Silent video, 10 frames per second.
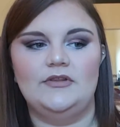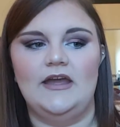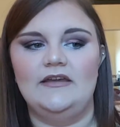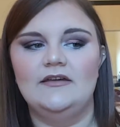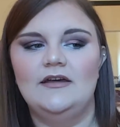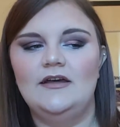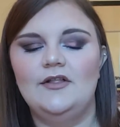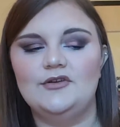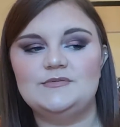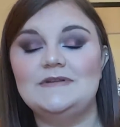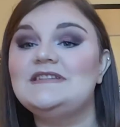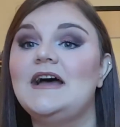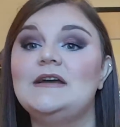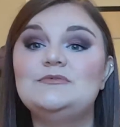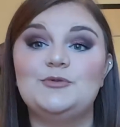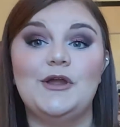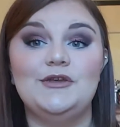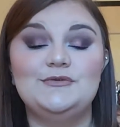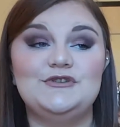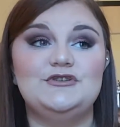Like, there's been times when I
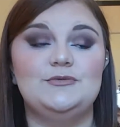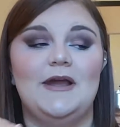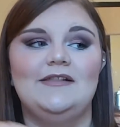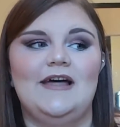used to do my